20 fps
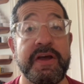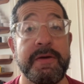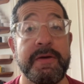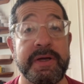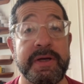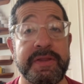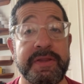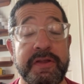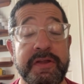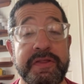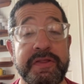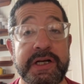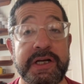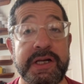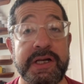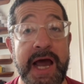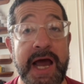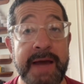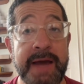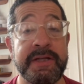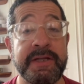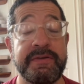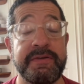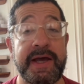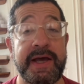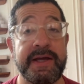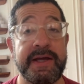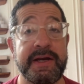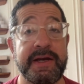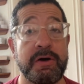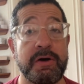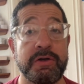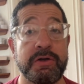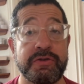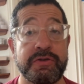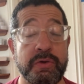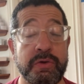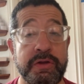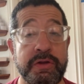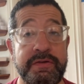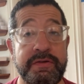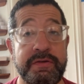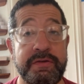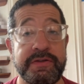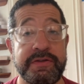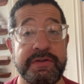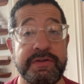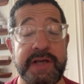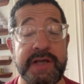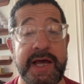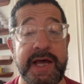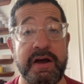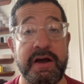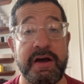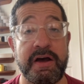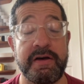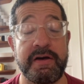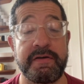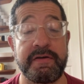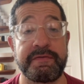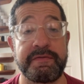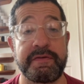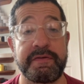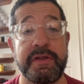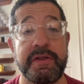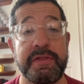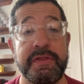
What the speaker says: but that the climate debt, also the set of